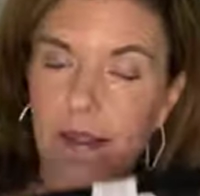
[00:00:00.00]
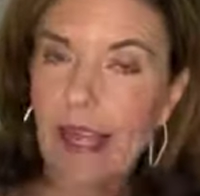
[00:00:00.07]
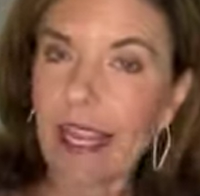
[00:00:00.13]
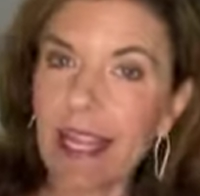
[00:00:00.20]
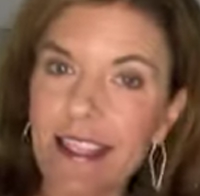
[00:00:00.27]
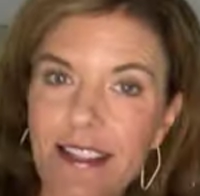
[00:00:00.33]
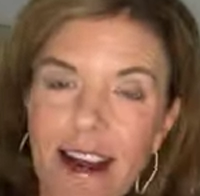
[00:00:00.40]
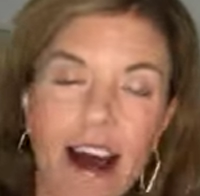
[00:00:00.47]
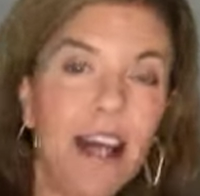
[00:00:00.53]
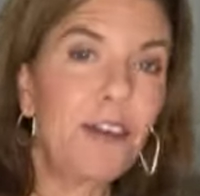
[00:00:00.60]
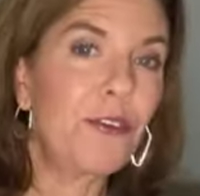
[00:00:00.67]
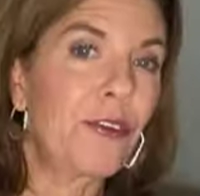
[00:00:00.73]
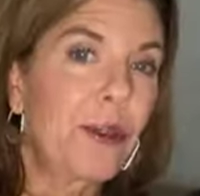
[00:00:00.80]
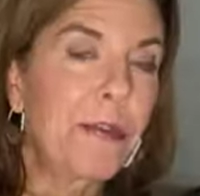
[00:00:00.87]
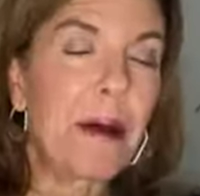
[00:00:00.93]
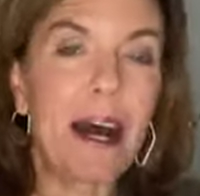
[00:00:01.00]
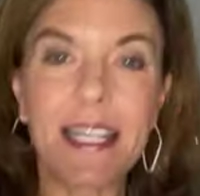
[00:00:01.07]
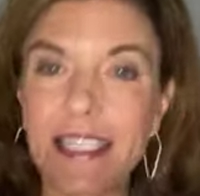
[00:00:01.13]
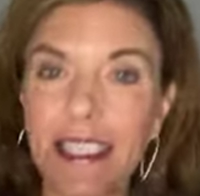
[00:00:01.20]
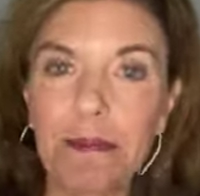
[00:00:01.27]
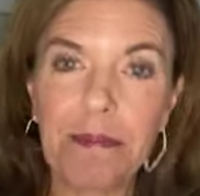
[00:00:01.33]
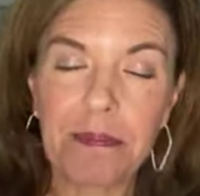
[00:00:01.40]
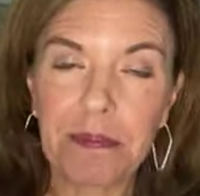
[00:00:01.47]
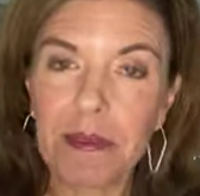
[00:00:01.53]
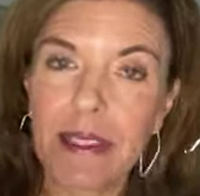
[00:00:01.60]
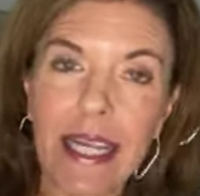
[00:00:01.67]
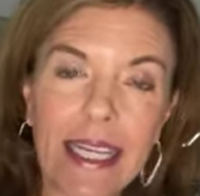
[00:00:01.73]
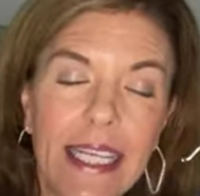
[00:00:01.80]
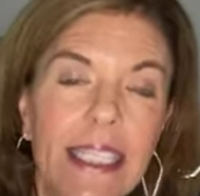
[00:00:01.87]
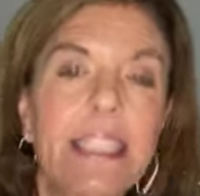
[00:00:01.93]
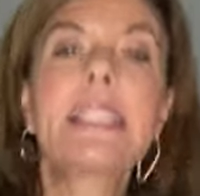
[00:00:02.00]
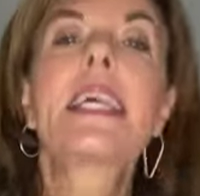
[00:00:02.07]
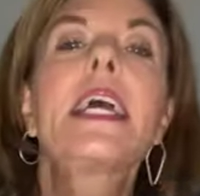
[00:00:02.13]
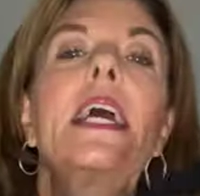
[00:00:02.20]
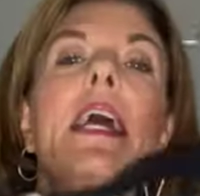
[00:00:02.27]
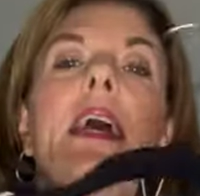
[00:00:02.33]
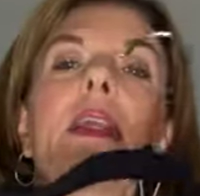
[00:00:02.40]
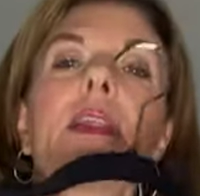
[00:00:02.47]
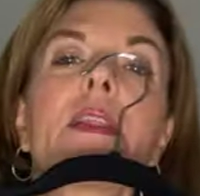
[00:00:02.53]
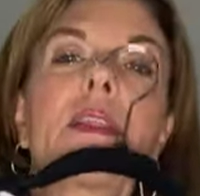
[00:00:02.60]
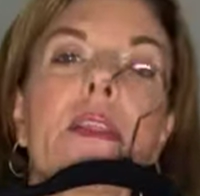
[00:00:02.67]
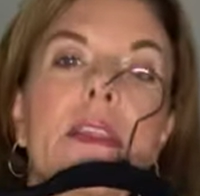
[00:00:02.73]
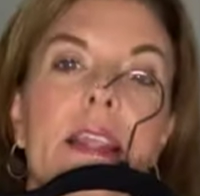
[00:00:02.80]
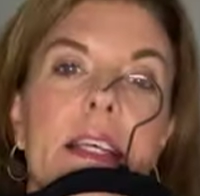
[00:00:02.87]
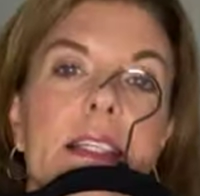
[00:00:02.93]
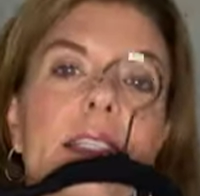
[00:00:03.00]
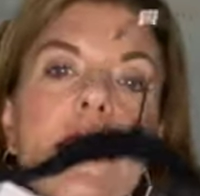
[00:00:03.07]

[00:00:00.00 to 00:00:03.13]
leggings on or the Ponte leggings, this